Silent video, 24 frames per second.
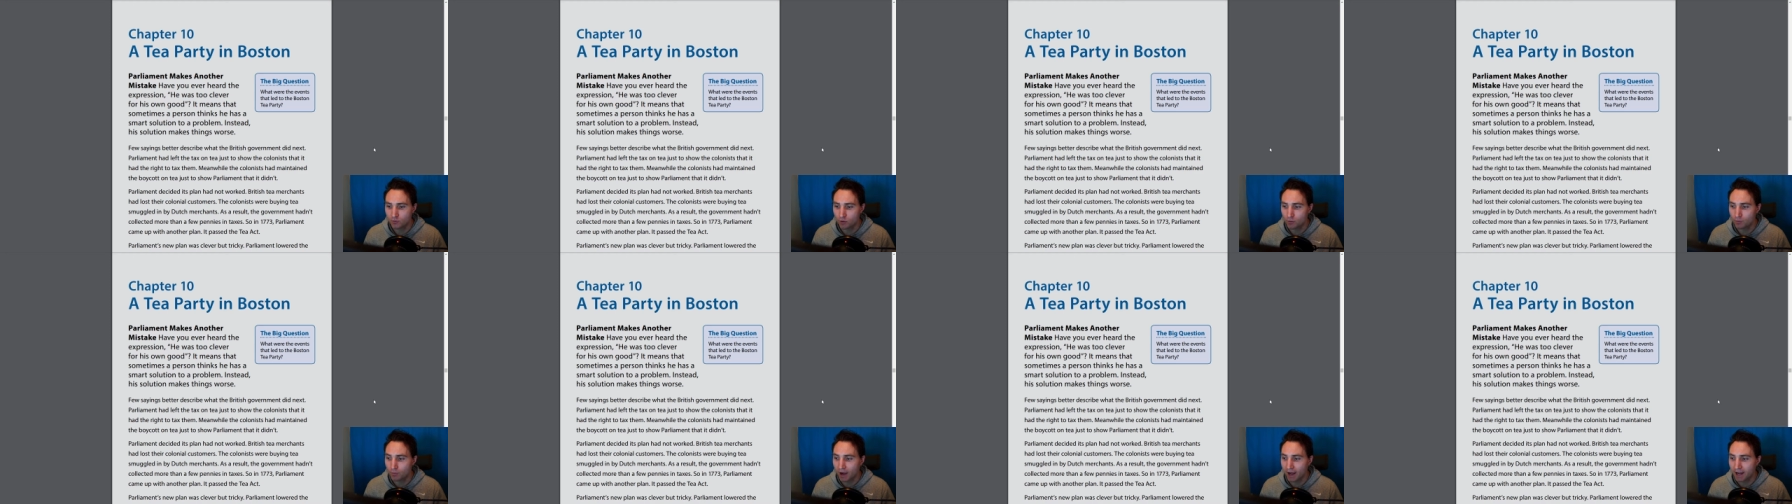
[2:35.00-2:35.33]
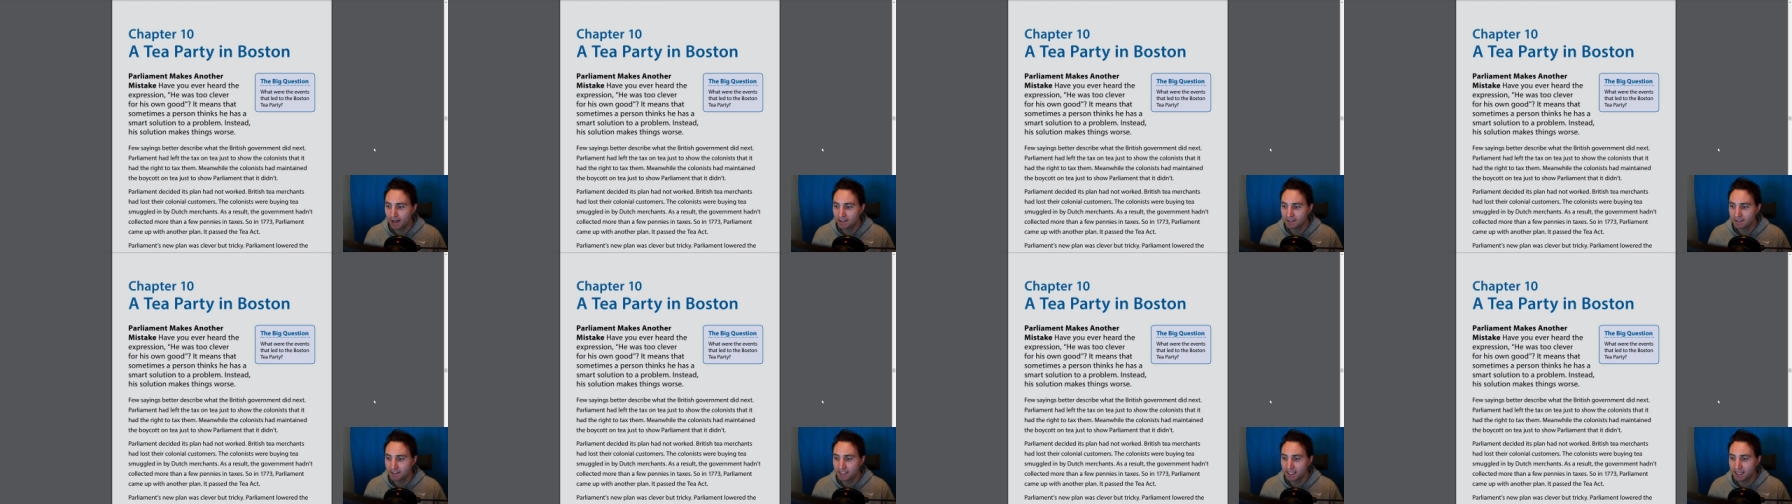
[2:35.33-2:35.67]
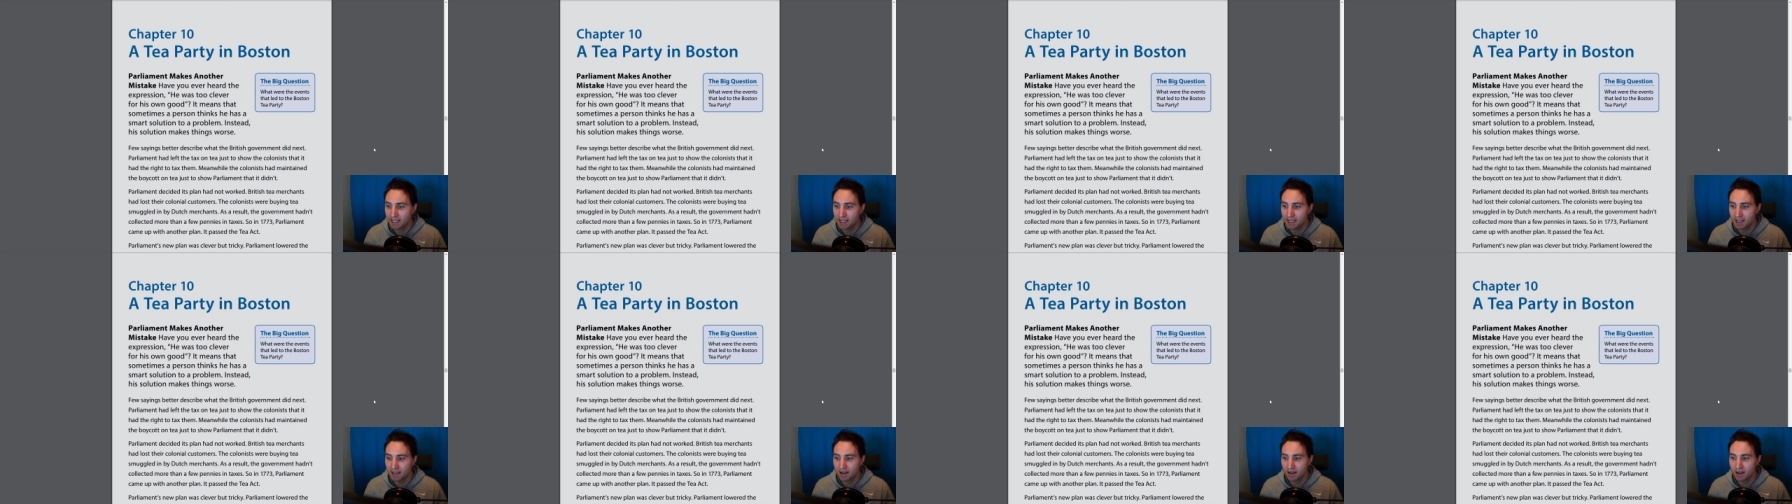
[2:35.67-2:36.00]
were buying
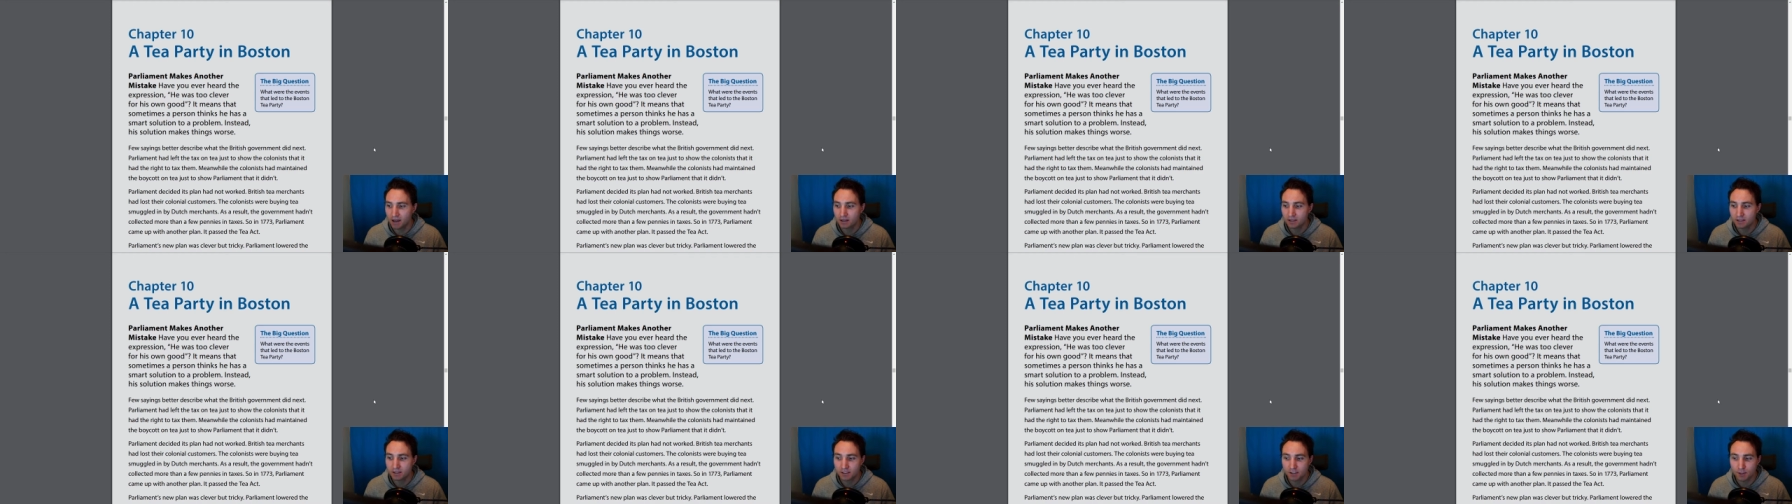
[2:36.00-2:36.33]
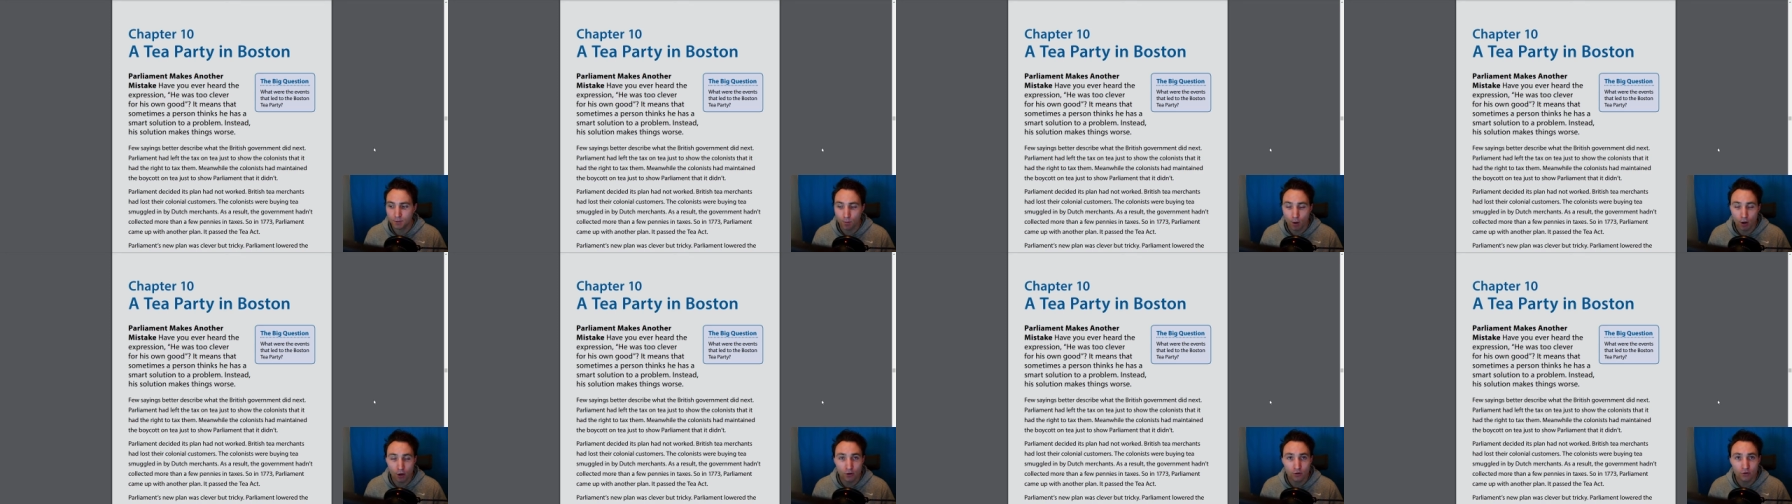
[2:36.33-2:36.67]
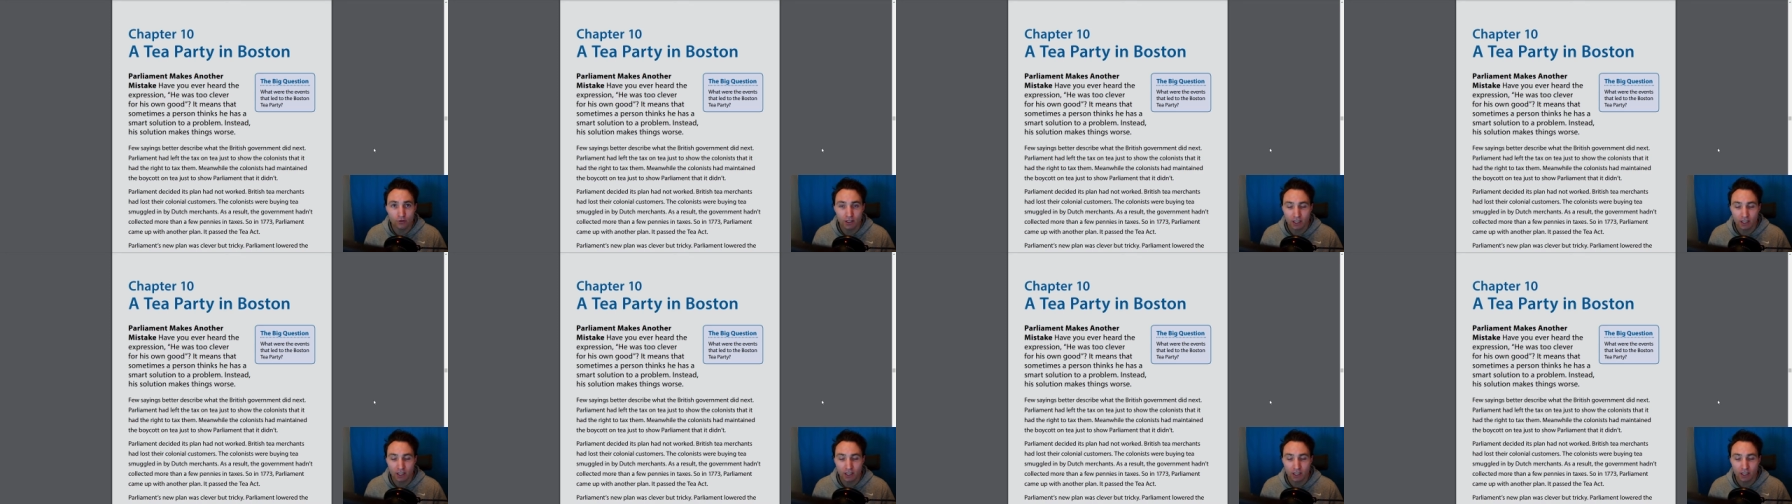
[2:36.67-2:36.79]
tea smuggled